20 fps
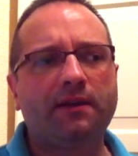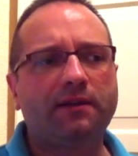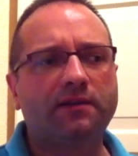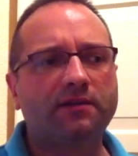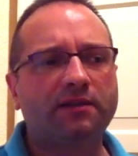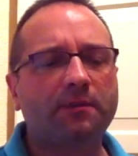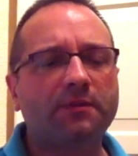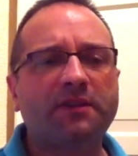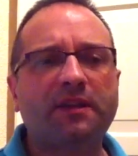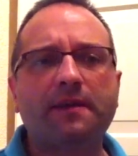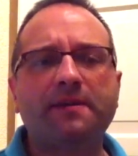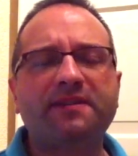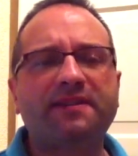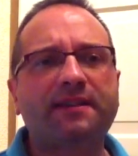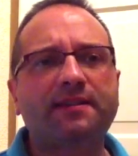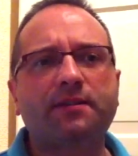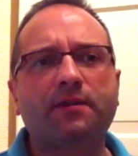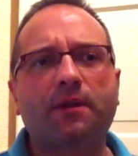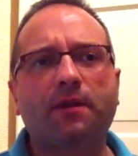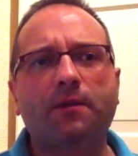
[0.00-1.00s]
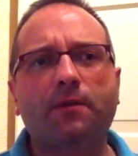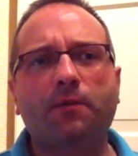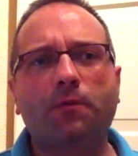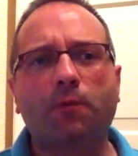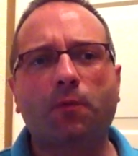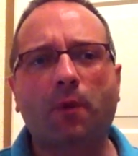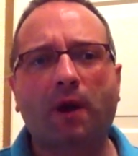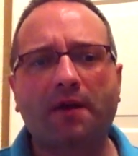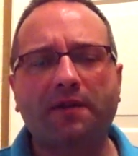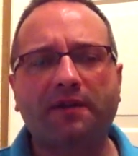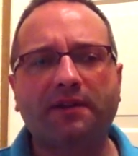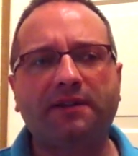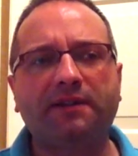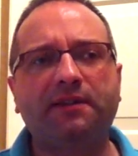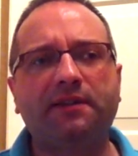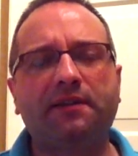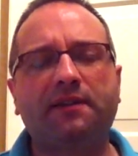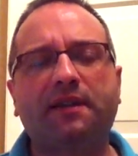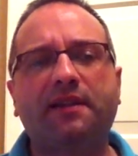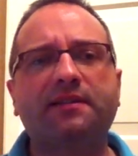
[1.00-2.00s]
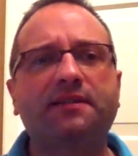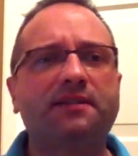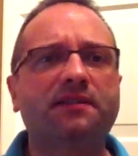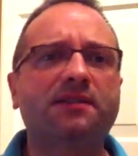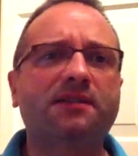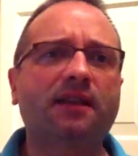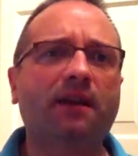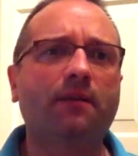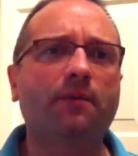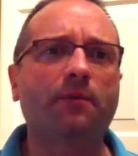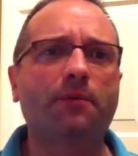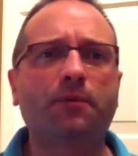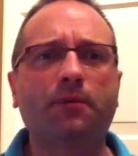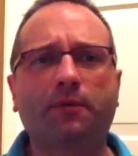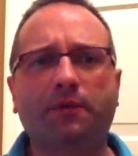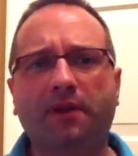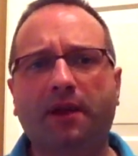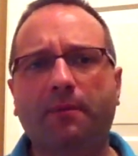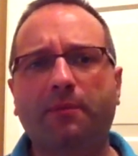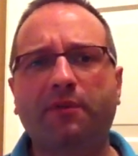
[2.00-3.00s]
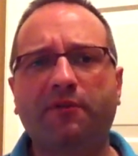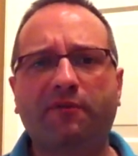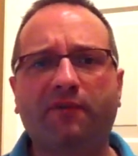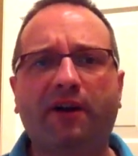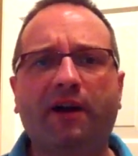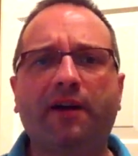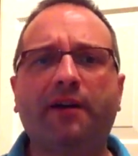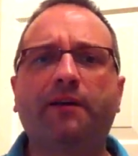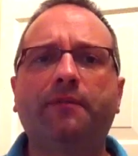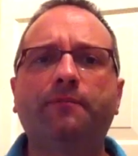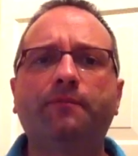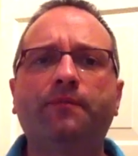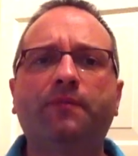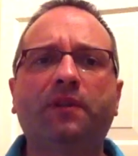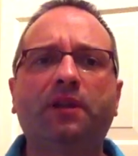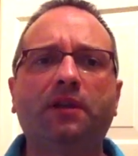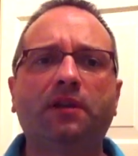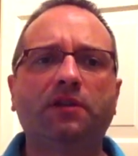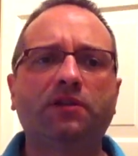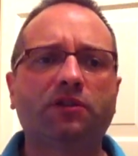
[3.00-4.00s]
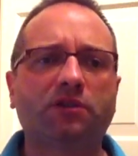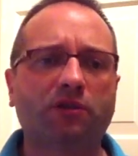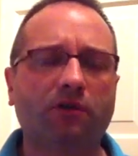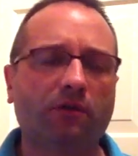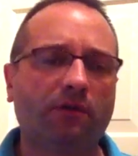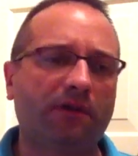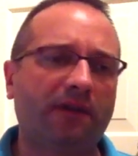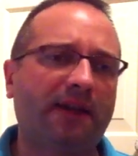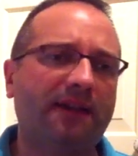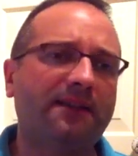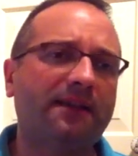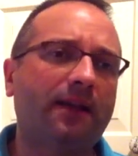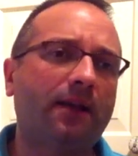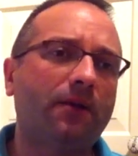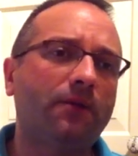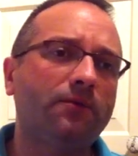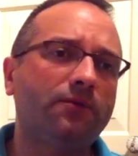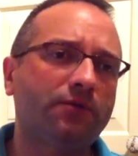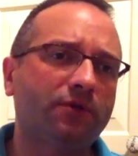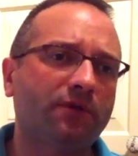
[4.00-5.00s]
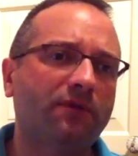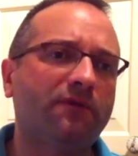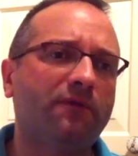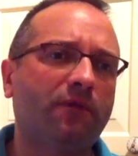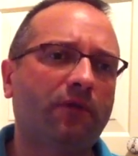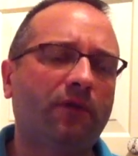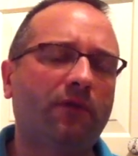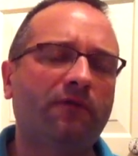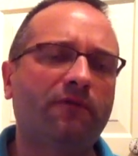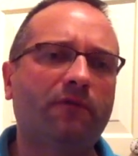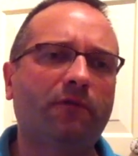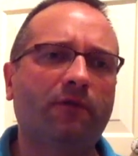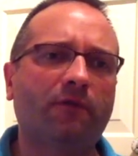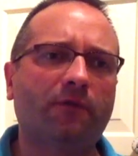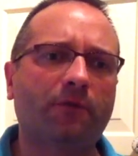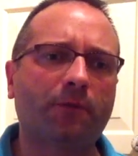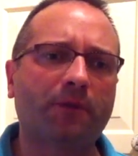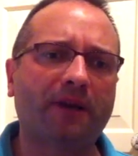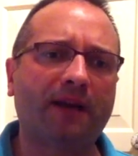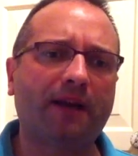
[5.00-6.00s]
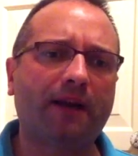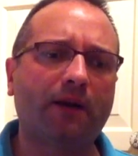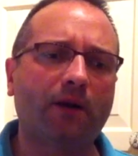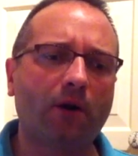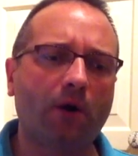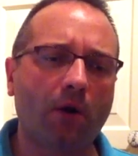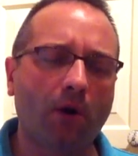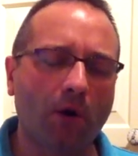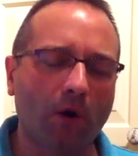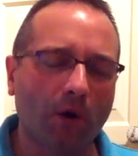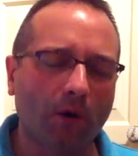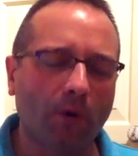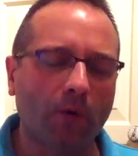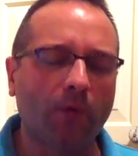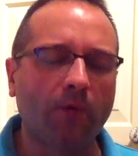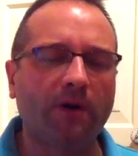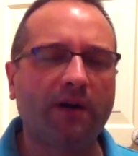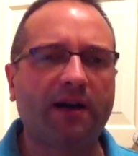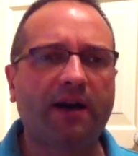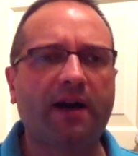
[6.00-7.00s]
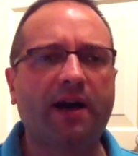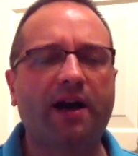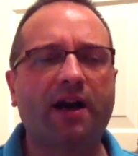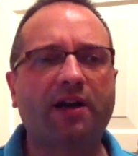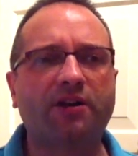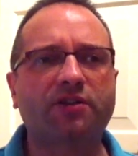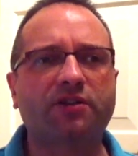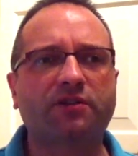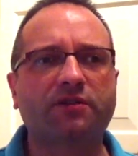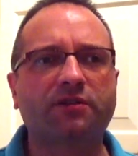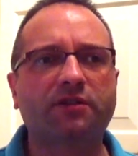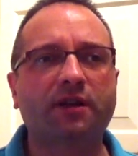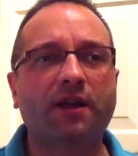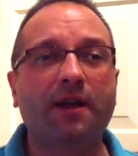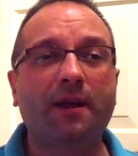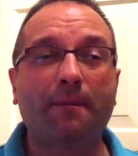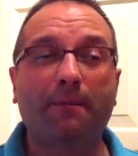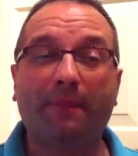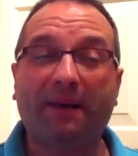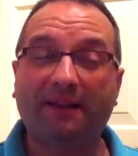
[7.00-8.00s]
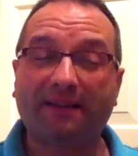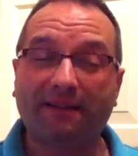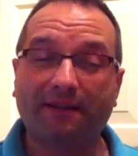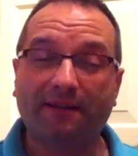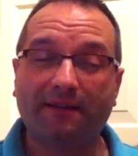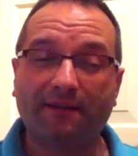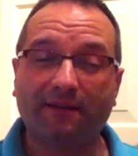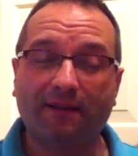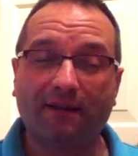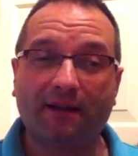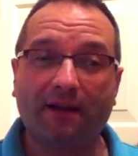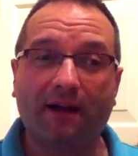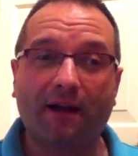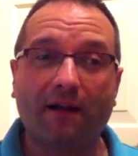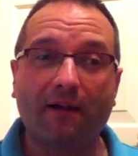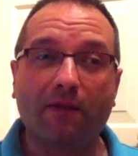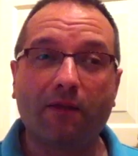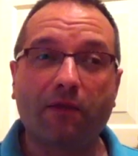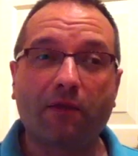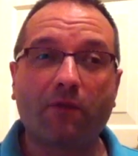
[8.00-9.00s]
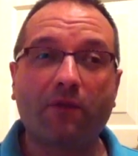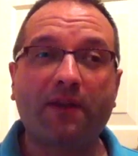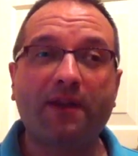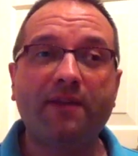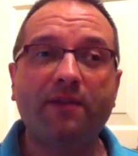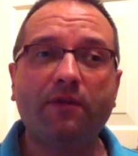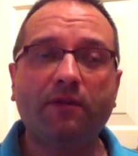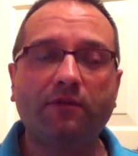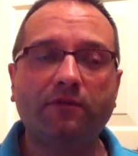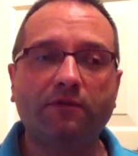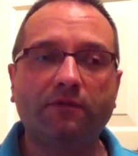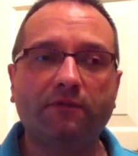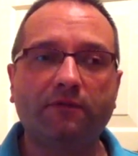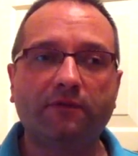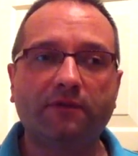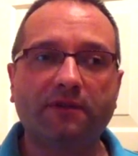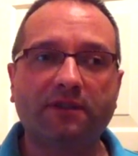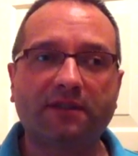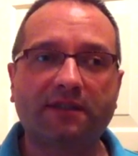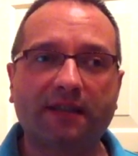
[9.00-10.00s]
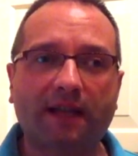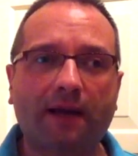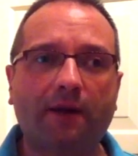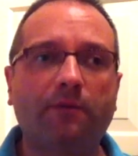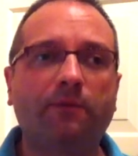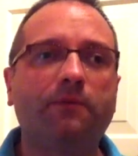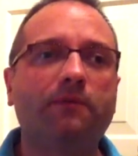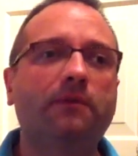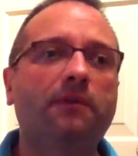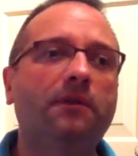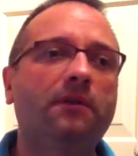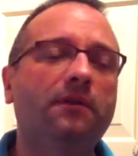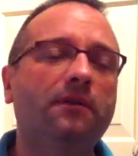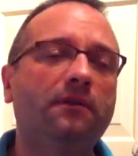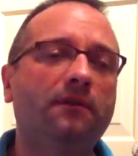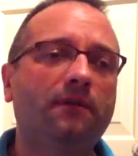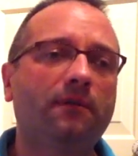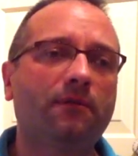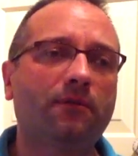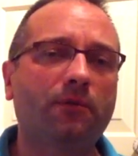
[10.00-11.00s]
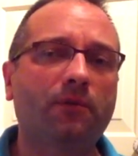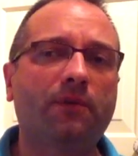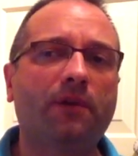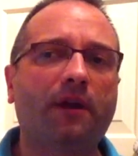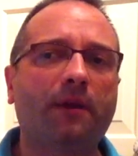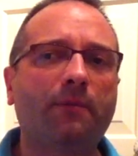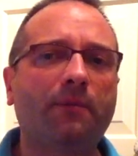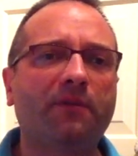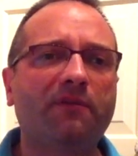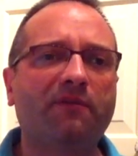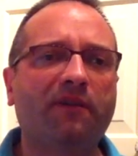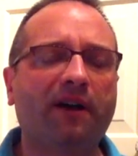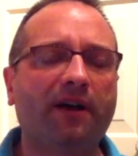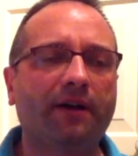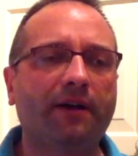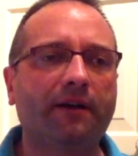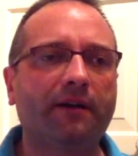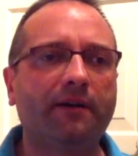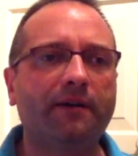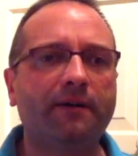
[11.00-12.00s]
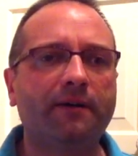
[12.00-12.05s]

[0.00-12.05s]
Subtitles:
Sometimes that rattling doesn't sound through the amplifier, so that allows you for real low actions. But although they don't sound through the amplifier,